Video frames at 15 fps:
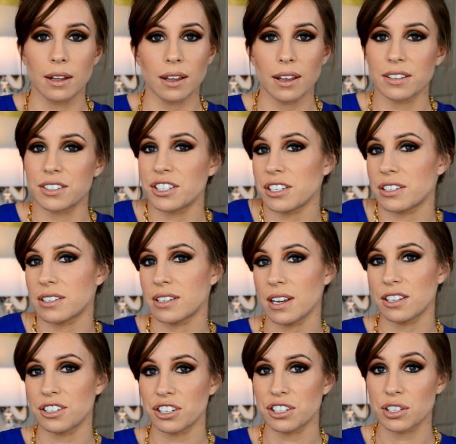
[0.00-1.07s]
it's just,
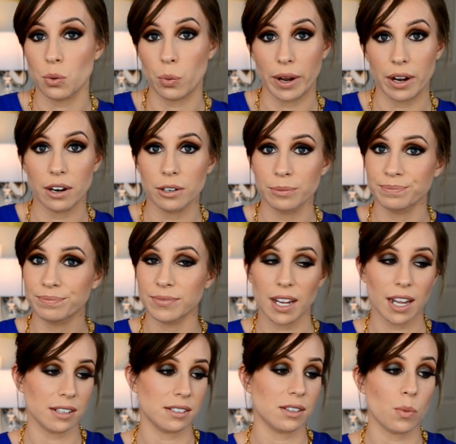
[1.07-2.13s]
it's just a winner.
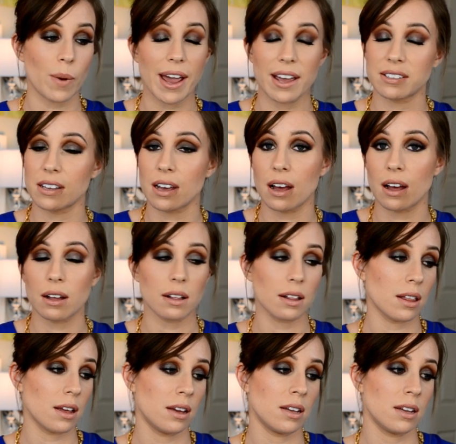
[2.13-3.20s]
It's the Y S
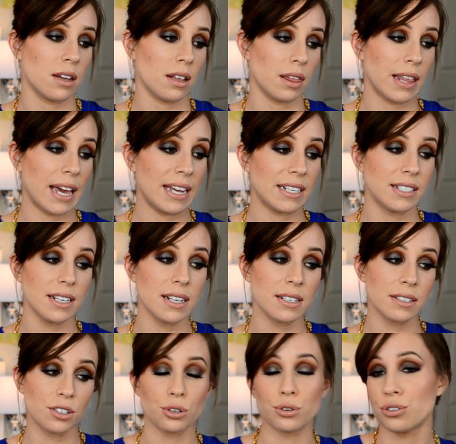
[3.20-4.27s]
L Le
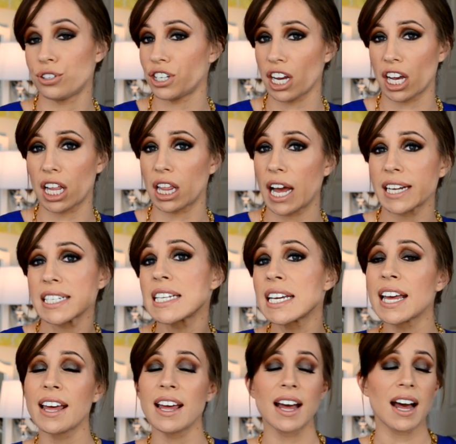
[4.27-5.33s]
Teint Touche Eclat.
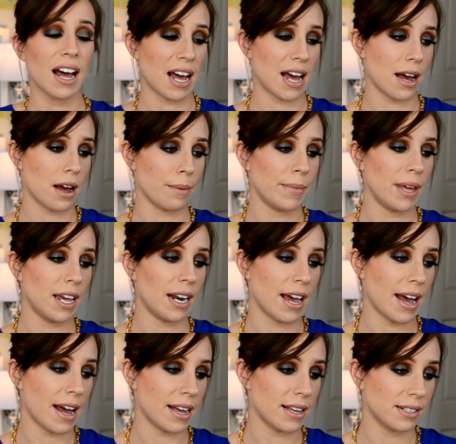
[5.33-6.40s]
Um, it
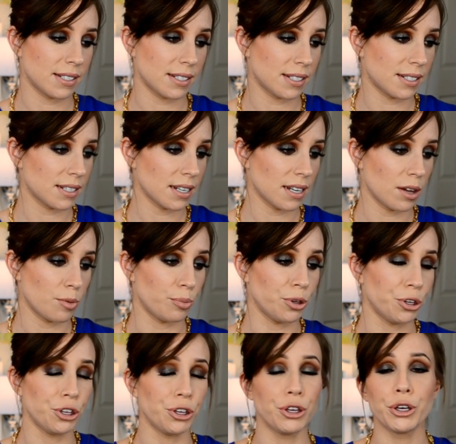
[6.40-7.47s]
has
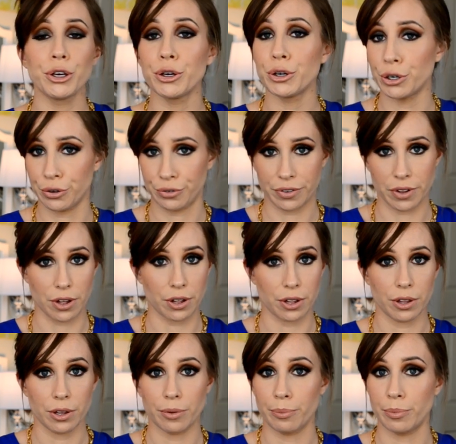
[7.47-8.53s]

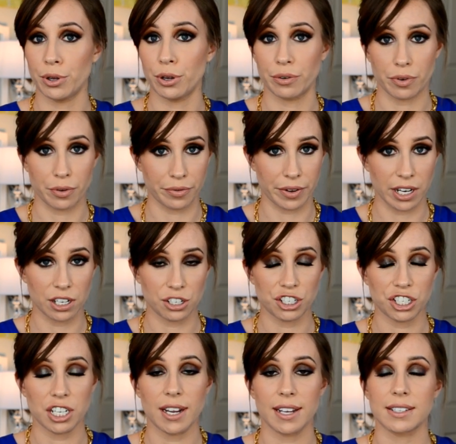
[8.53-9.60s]
beautiful, beautiful
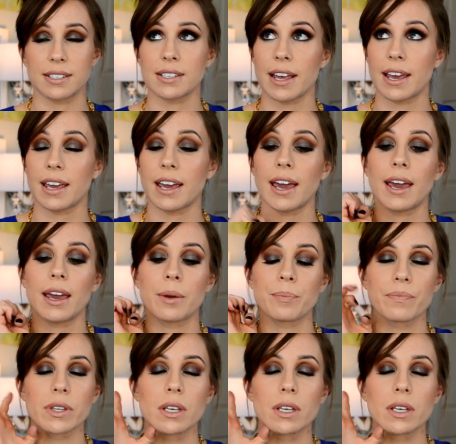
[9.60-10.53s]
finish. It's like a